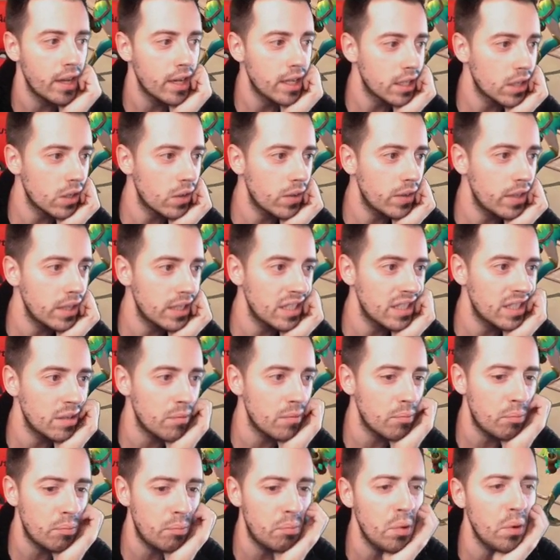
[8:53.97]
so this is
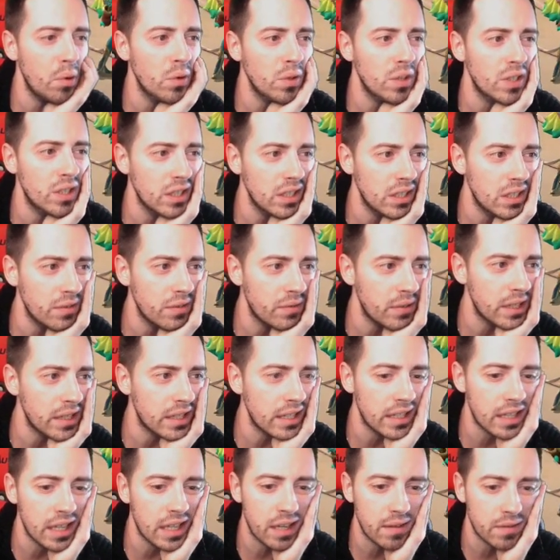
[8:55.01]
important if I
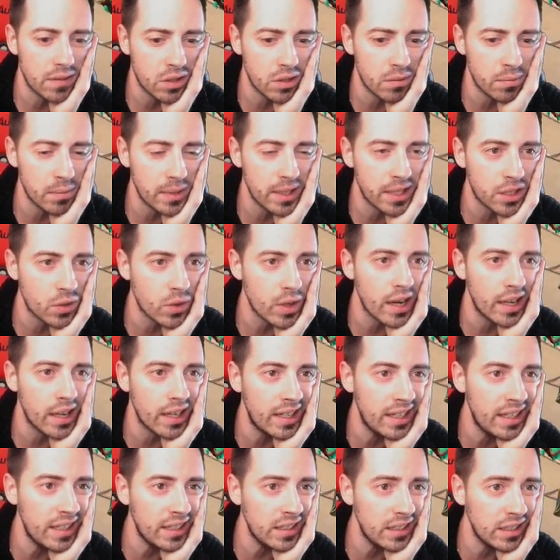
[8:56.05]
can have some extra
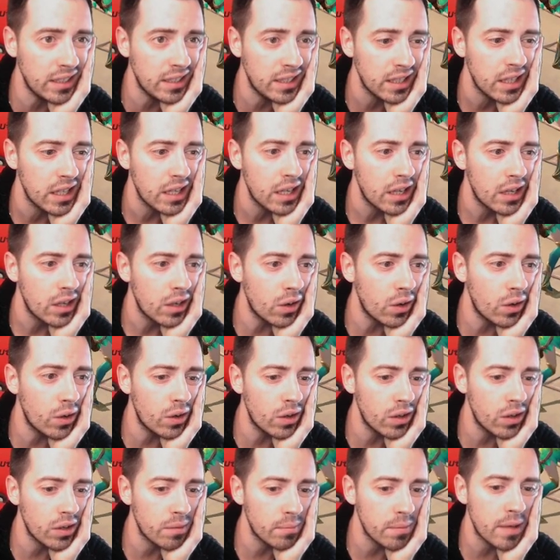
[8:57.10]
heals
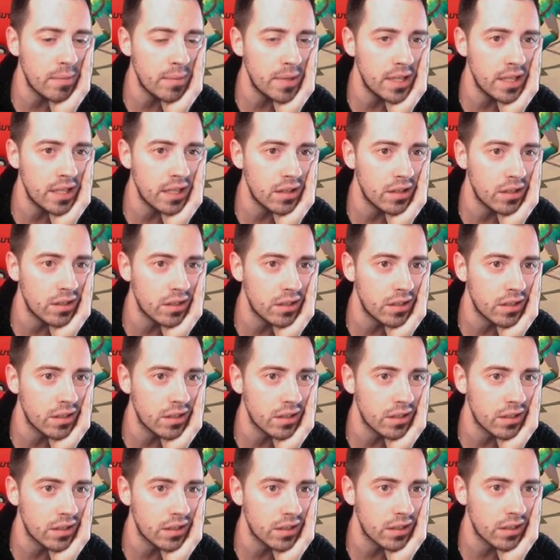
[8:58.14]
or maybe,
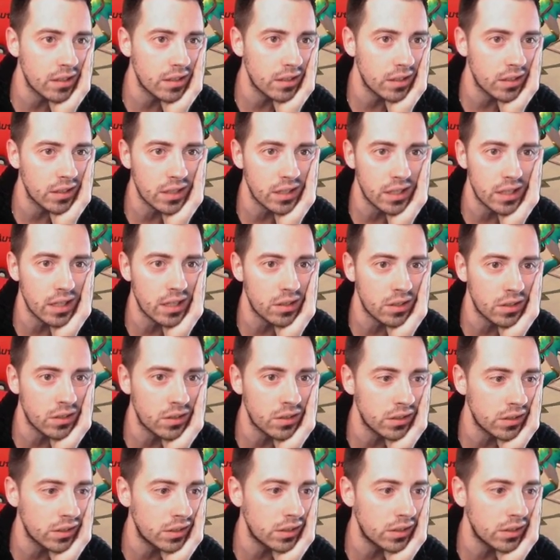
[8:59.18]
uh, yeah,
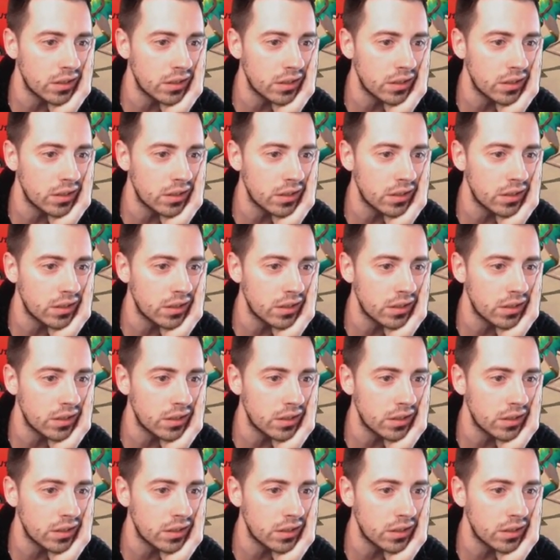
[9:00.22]
no,